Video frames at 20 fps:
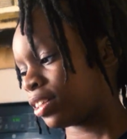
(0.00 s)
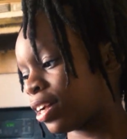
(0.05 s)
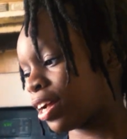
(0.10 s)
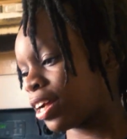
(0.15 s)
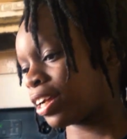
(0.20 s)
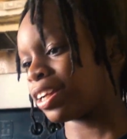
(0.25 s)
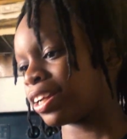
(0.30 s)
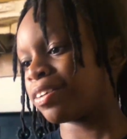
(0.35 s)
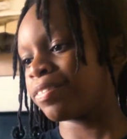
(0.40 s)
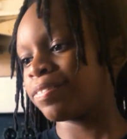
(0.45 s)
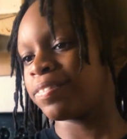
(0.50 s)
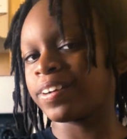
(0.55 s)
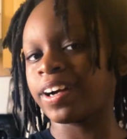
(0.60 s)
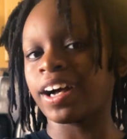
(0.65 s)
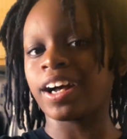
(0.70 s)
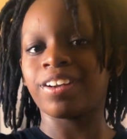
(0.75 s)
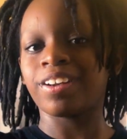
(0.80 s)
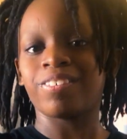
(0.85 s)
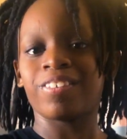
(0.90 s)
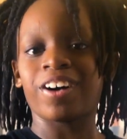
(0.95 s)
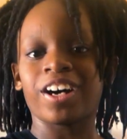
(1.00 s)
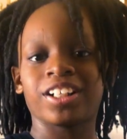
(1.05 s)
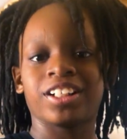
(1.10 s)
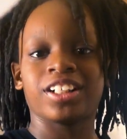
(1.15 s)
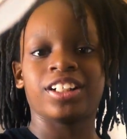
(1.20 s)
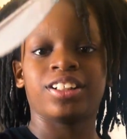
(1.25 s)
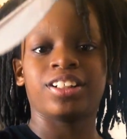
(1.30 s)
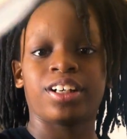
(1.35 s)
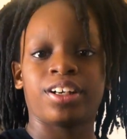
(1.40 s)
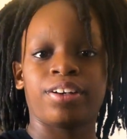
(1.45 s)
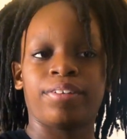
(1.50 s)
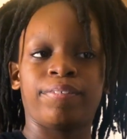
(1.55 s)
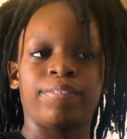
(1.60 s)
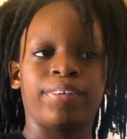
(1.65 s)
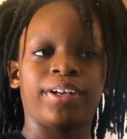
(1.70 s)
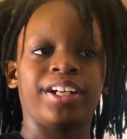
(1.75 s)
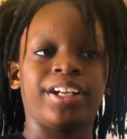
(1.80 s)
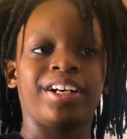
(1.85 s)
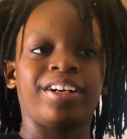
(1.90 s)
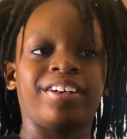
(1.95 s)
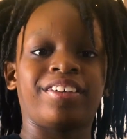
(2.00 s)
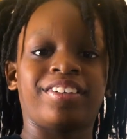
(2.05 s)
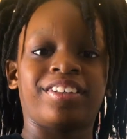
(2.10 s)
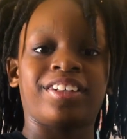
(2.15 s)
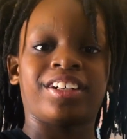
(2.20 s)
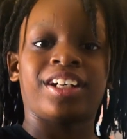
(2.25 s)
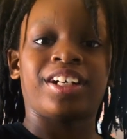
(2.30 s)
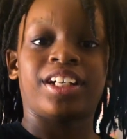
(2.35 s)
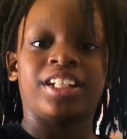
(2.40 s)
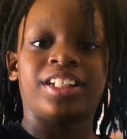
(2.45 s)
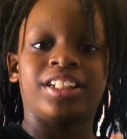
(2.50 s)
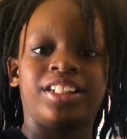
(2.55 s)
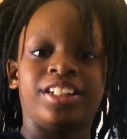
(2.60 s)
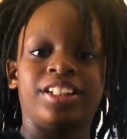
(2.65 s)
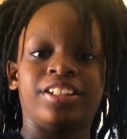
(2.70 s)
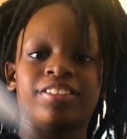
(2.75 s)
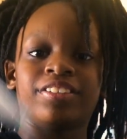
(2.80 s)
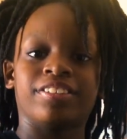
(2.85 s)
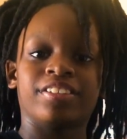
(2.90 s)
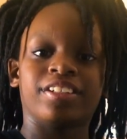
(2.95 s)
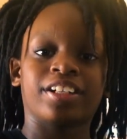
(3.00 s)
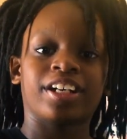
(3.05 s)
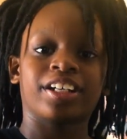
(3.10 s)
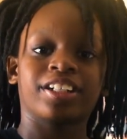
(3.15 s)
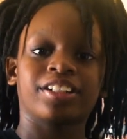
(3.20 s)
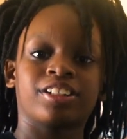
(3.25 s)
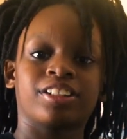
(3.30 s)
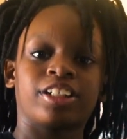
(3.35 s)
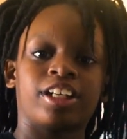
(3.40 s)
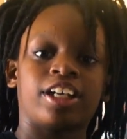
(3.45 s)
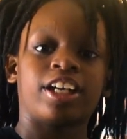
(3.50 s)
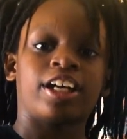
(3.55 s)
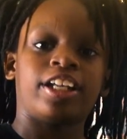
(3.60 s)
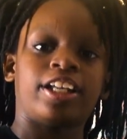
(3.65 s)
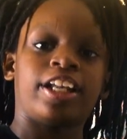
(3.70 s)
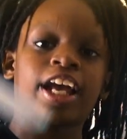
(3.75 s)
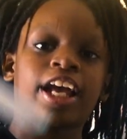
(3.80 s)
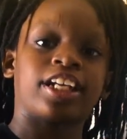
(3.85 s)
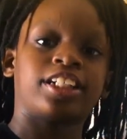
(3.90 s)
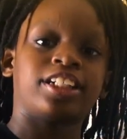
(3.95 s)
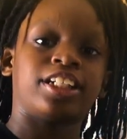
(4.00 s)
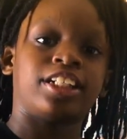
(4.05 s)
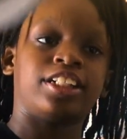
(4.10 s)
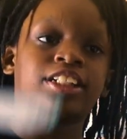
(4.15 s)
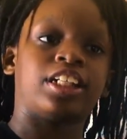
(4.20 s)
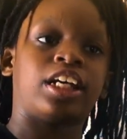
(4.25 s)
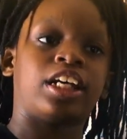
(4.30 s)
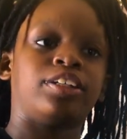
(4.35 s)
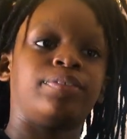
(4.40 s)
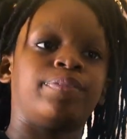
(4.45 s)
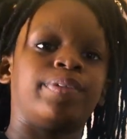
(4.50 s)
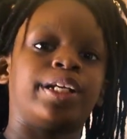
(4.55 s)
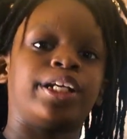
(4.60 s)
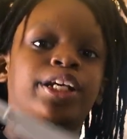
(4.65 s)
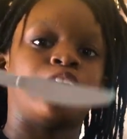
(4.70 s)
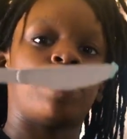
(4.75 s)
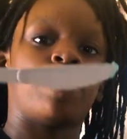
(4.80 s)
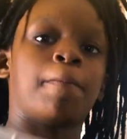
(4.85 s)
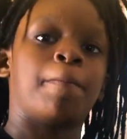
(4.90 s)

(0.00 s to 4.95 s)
Thank you for guys watching today's video. See you next in today's video.